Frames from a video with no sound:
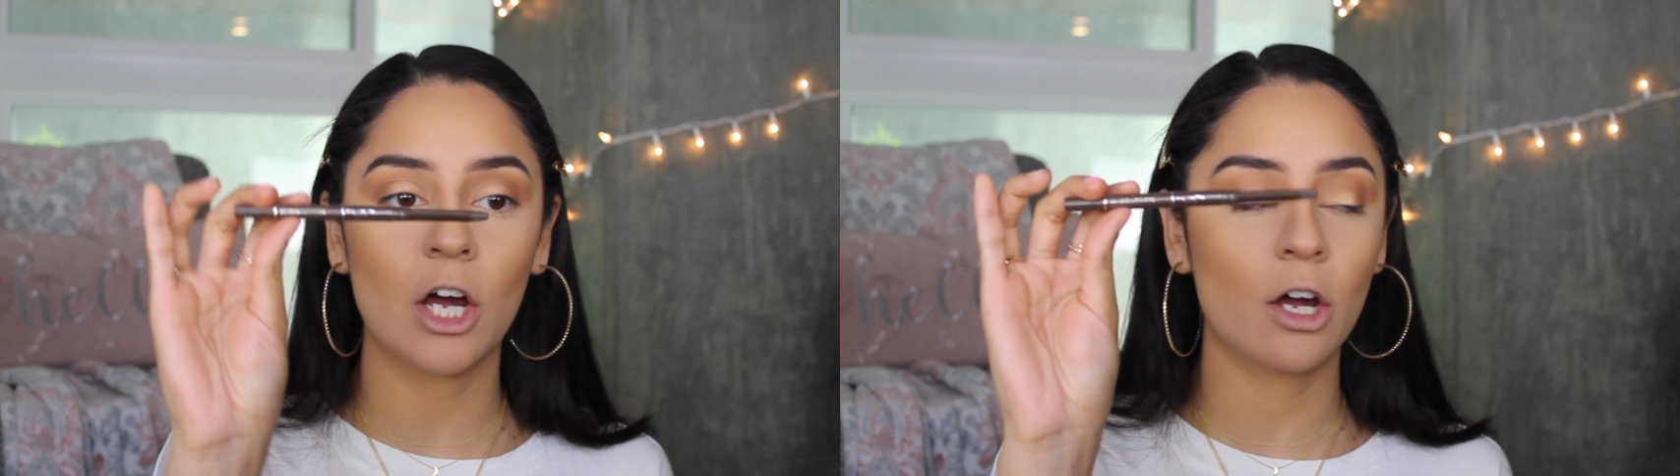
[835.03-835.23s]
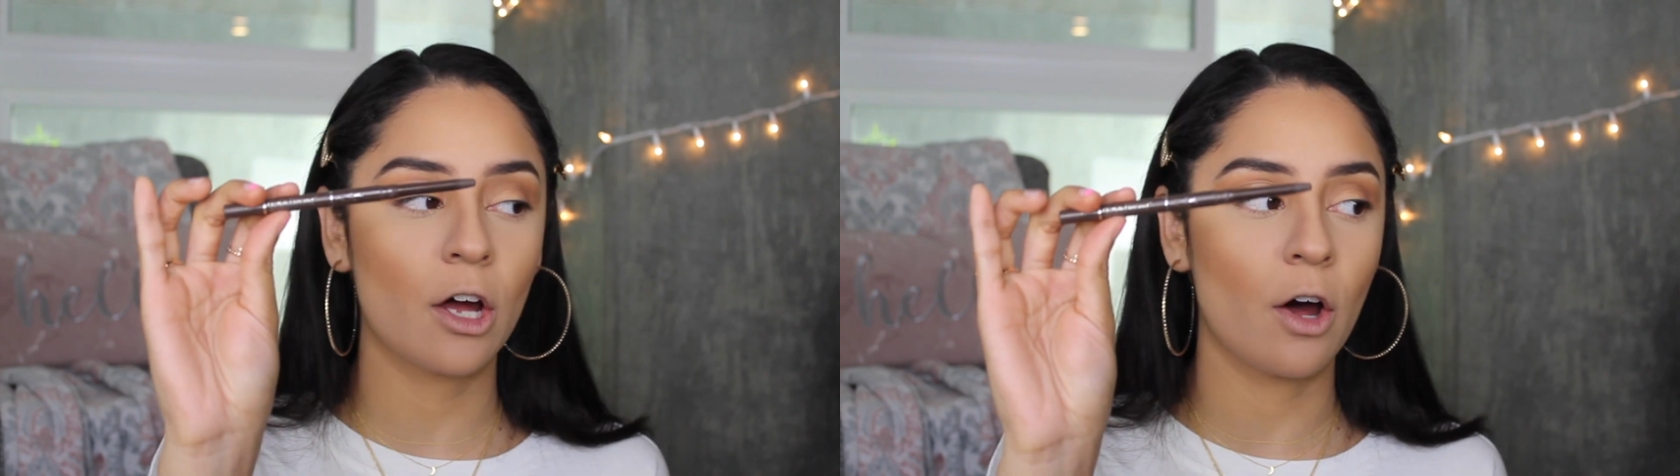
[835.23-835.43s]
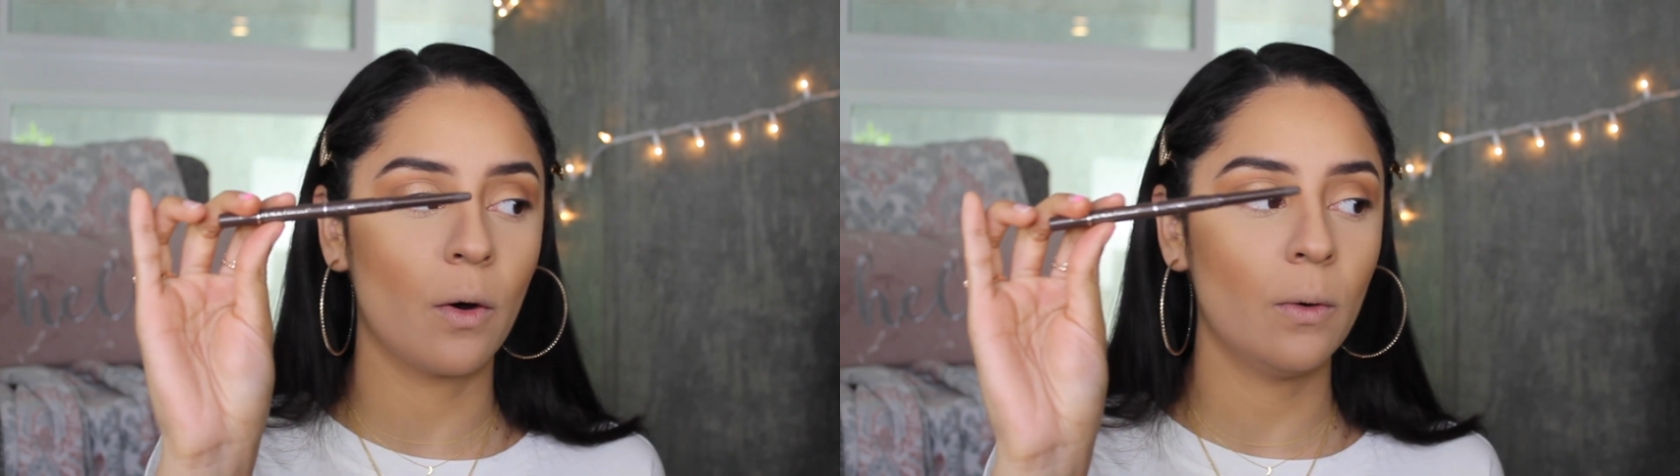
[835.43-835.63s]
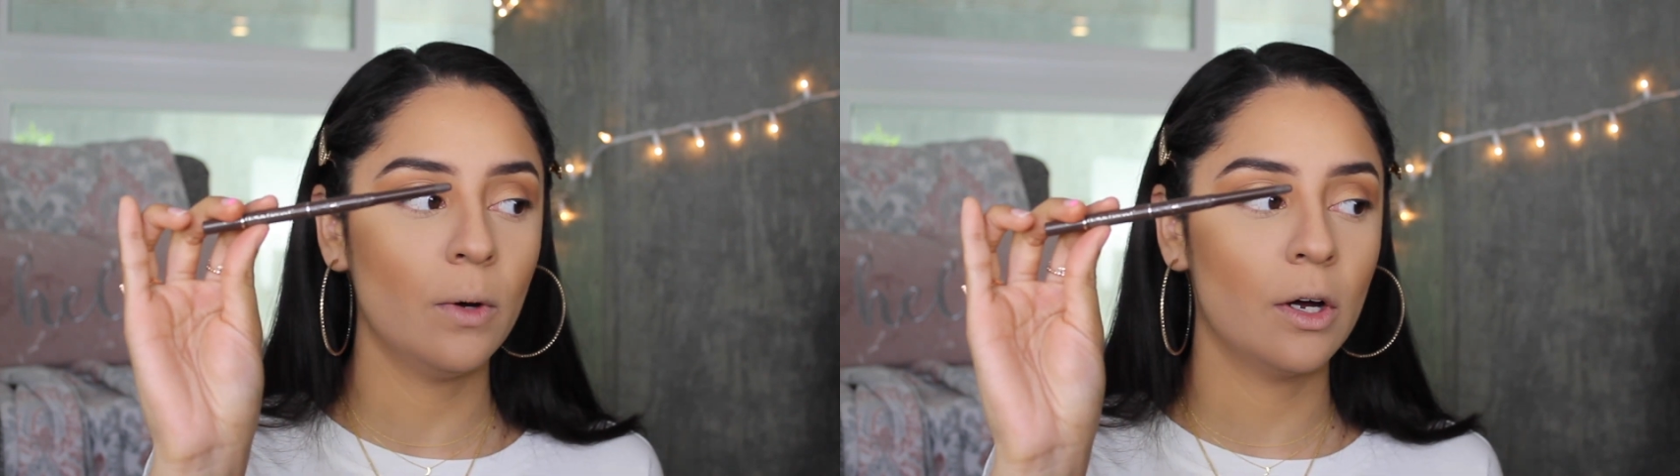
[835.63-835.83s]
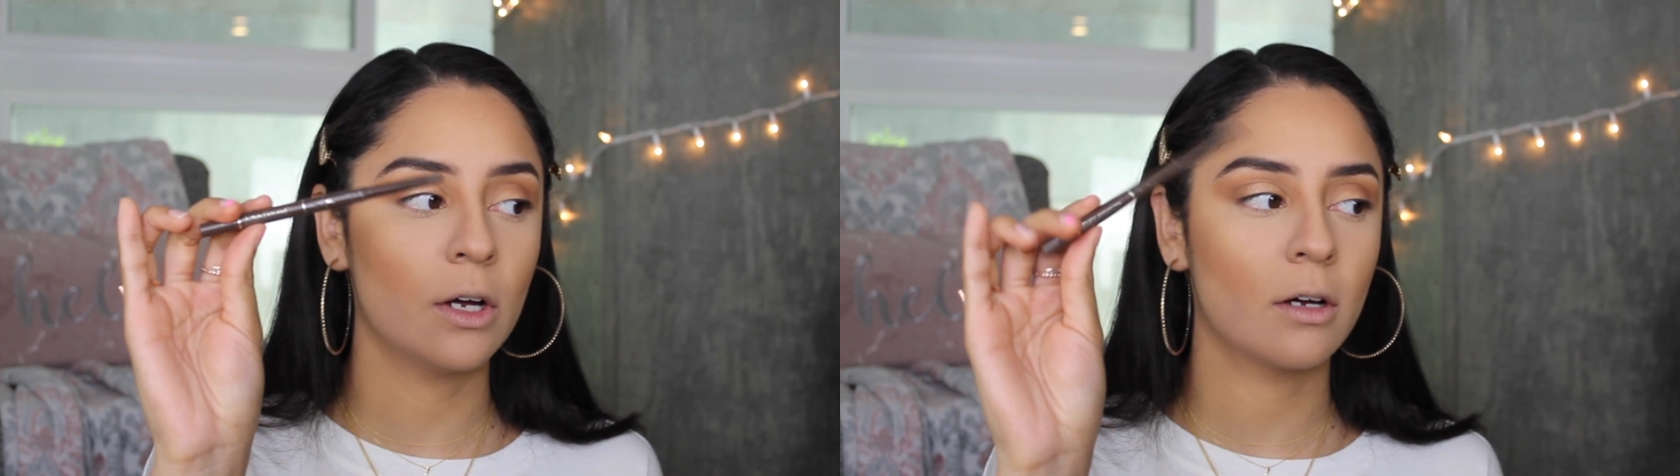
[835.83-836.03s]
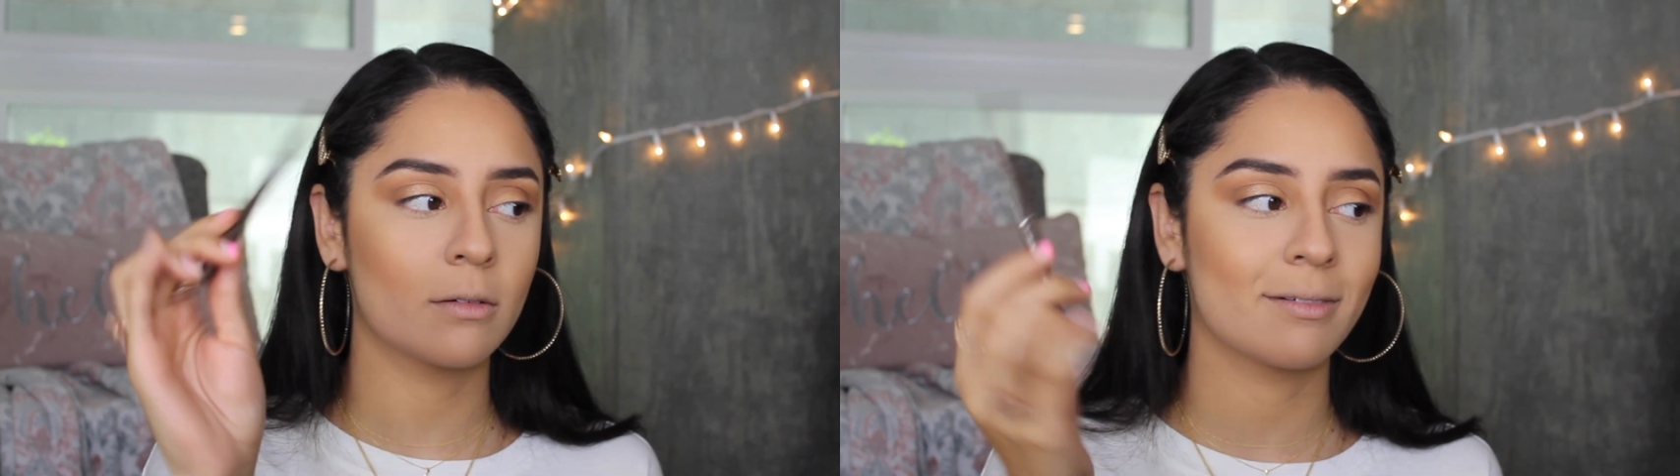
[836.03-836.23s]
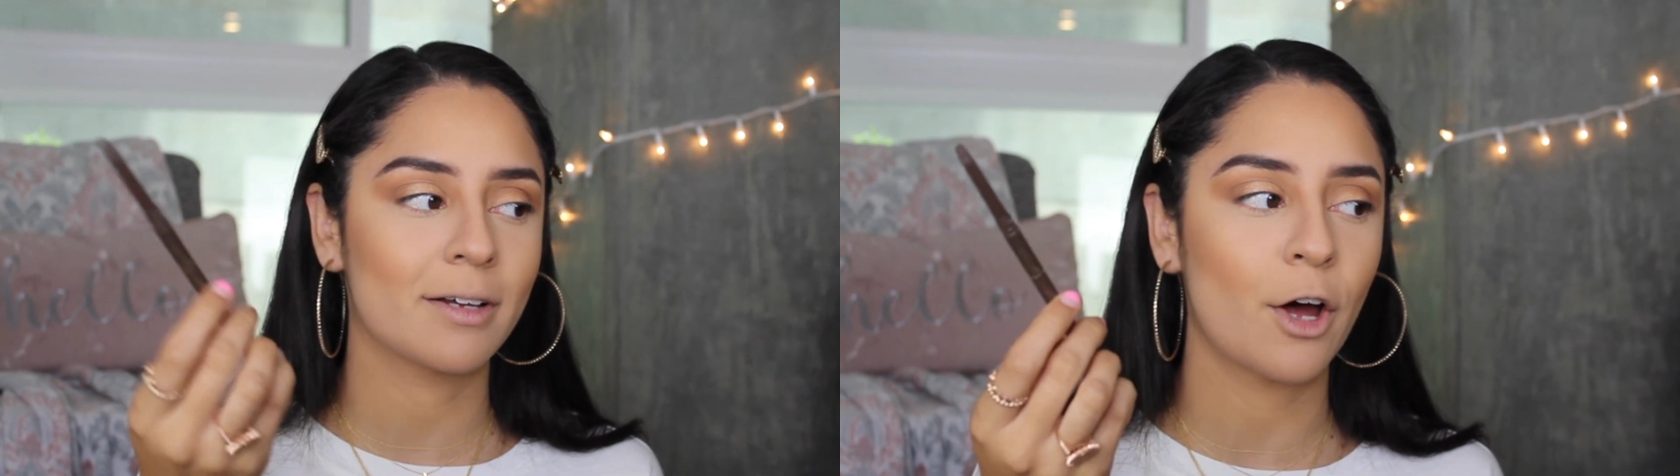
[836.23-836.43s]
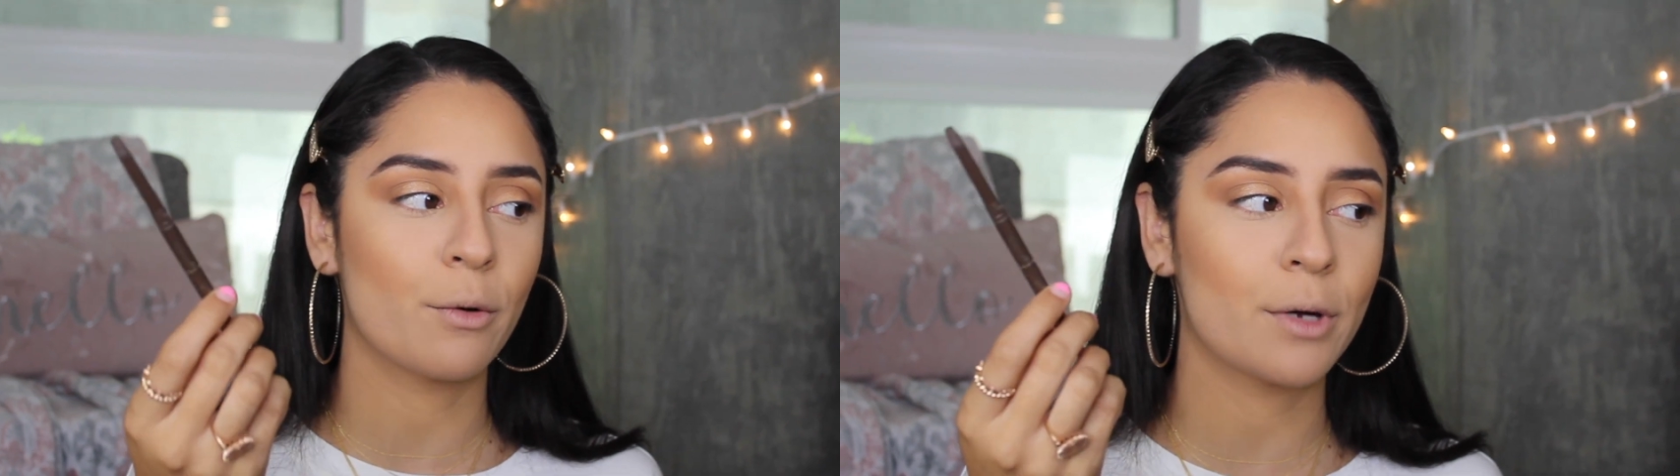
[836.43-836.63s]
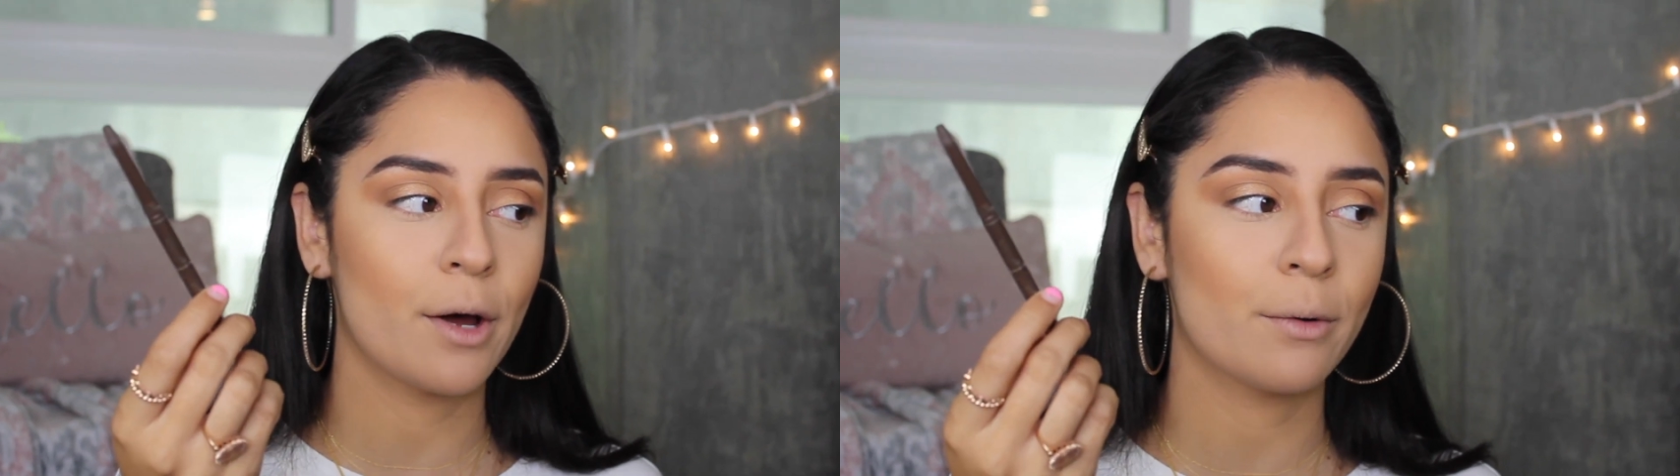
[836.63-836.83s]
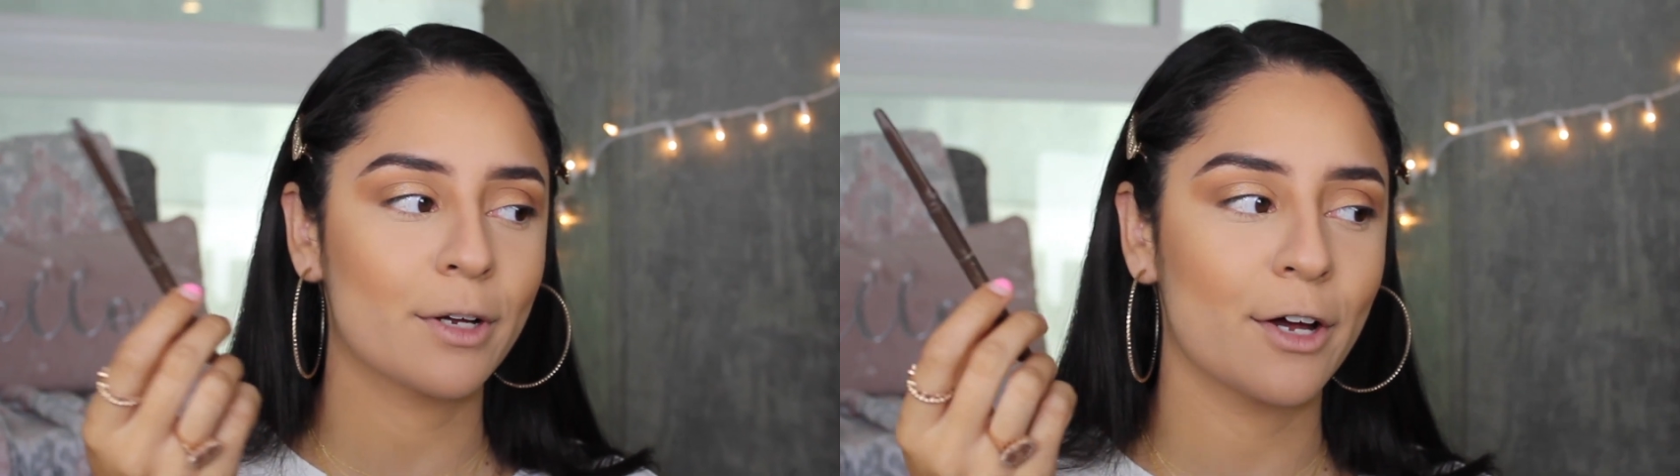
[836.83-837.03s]
Cocoa.
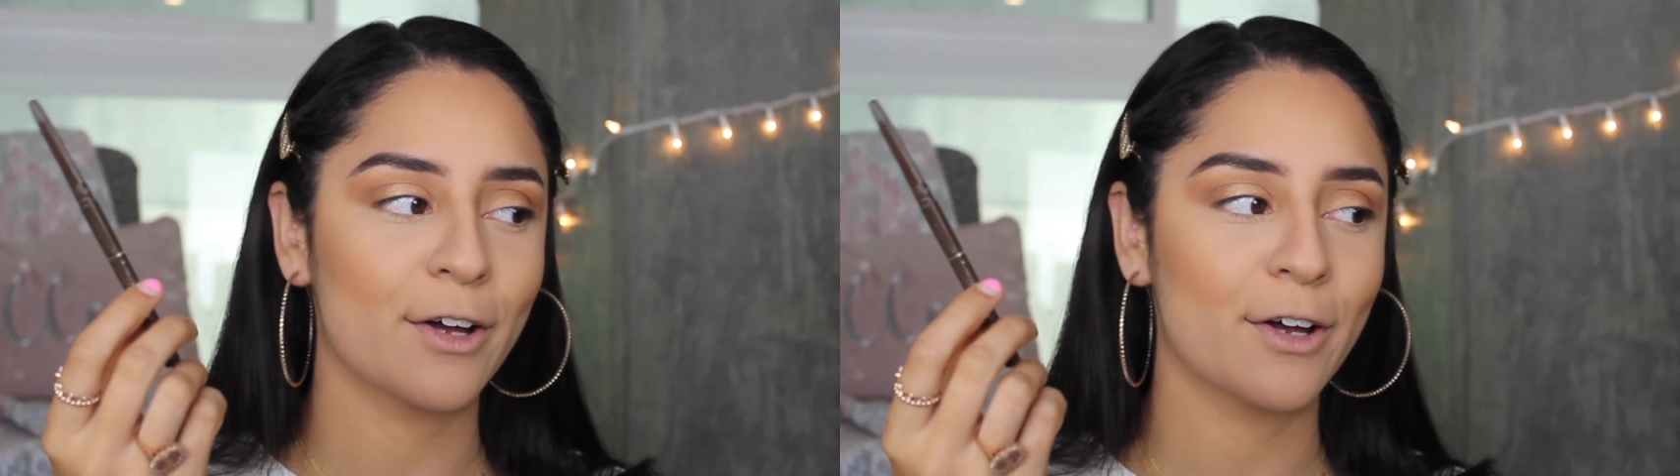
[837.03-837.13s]
Cocoa?